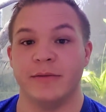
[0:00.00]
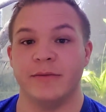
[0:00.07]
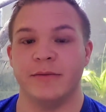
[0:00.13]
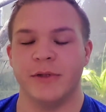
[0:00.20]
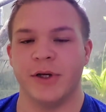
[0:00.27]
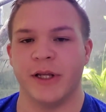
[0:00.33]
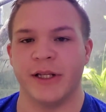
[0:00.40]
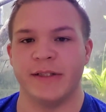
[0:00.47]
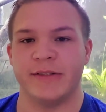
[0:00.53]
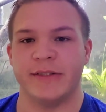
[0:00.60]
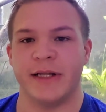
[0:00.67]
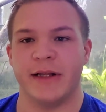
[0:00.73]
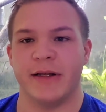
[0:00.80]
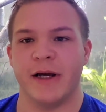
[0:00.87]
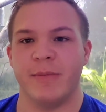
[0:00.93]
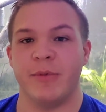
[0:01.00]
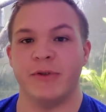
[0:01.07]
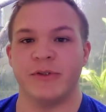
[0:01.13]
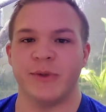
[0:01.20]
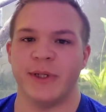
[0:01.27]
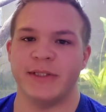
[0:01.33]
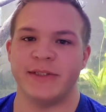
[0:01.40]
looking to sell a couple,
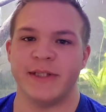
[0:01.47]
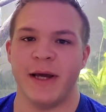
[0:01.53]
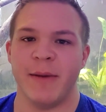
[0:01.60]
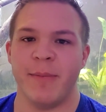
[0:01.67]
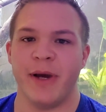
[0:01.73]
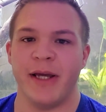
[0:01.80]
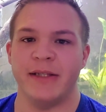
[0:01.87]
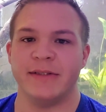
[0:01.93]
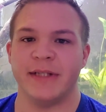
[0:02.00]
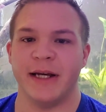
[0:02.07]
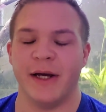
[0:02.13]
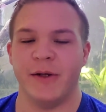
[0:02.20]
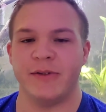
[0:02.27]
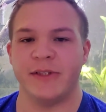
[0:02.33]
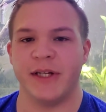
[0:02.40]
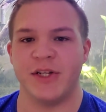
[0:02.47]
so I stopped by his house,